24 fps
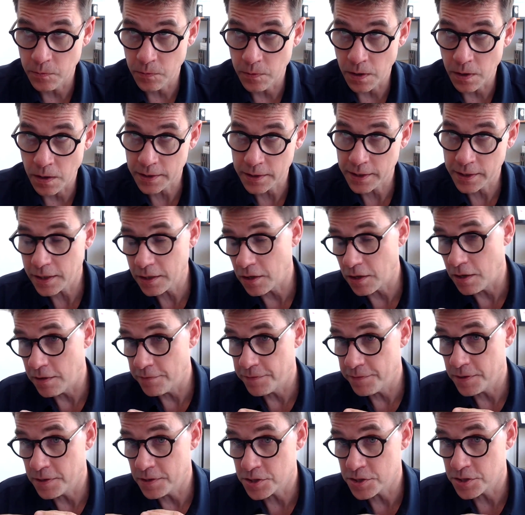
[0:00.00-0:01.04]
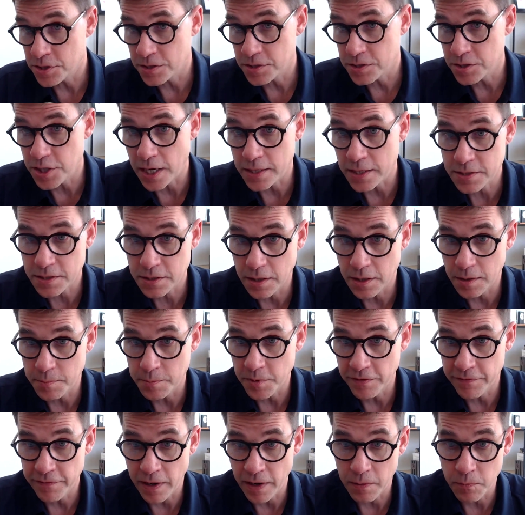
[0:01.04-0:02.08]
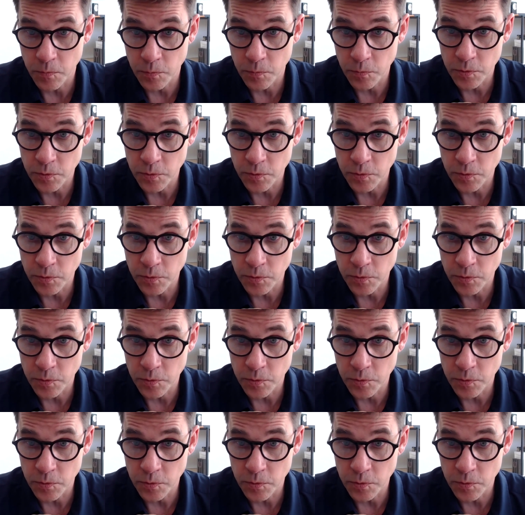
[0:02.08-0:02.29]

our kickoff Indigenous Jazz Club event